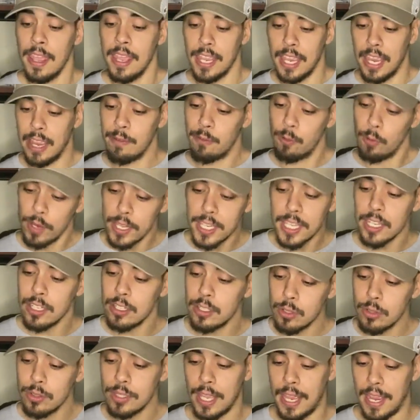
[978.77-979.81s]
If we can
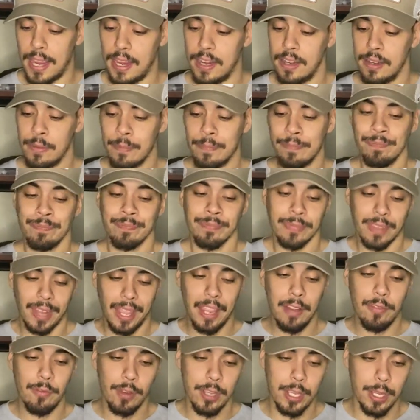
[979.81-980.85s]
do that,
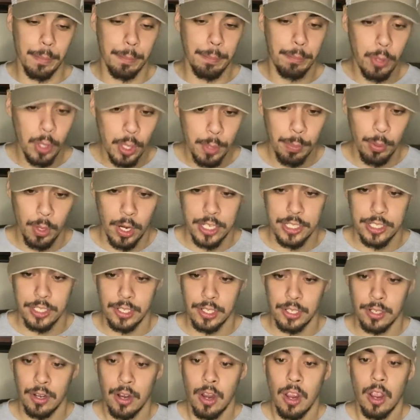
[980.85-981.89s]
if we can put
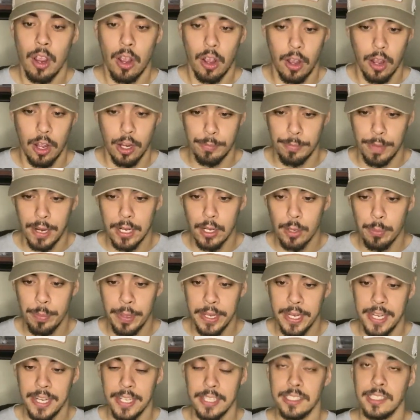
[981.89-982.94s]
pressure on Michael
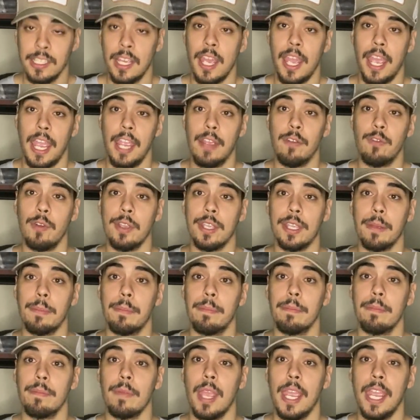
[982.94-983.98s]
Penix, if we
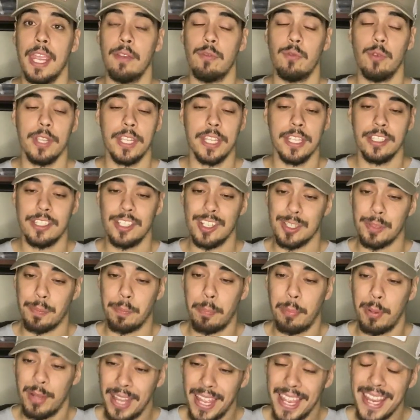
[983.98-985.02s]
can just
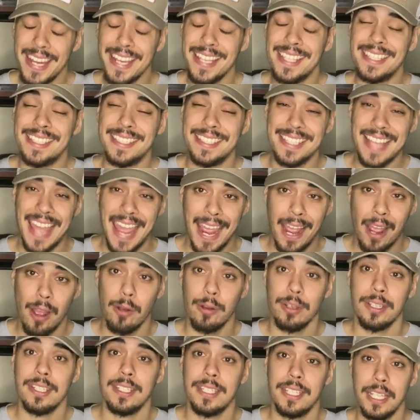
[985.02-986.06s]
play
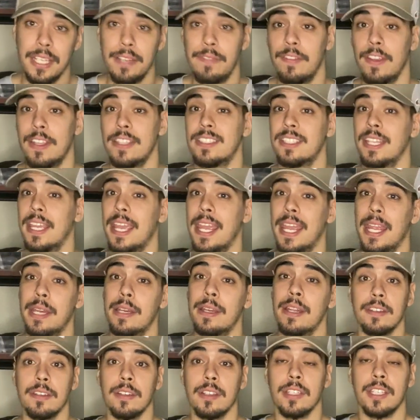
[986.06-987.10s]
sound defense and
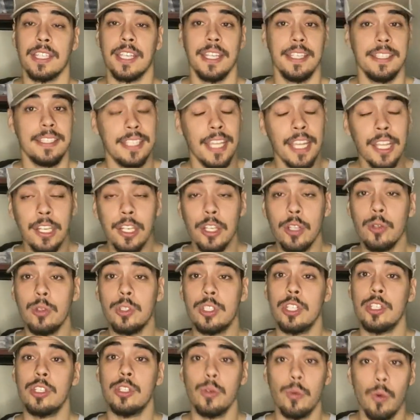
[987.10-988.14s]
continue to
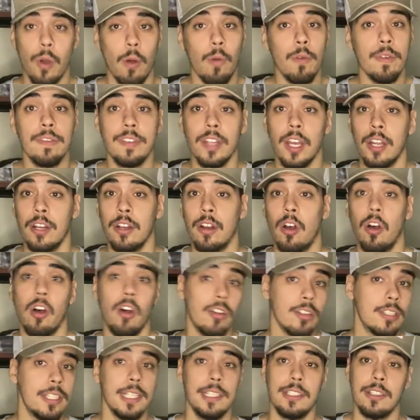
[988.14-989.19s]
do what we've done all
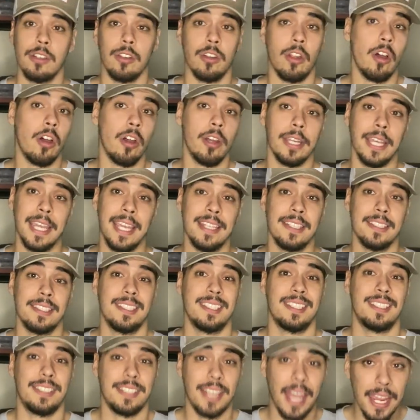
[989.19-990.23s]
season long and
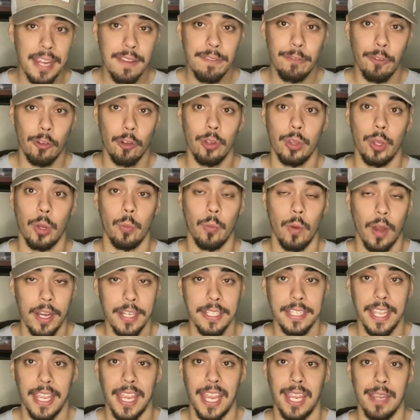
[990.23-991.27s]
stifle the run
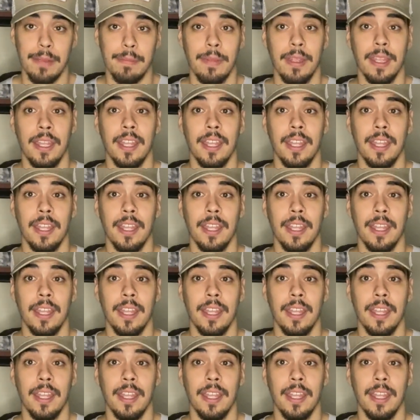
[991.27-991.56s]
game,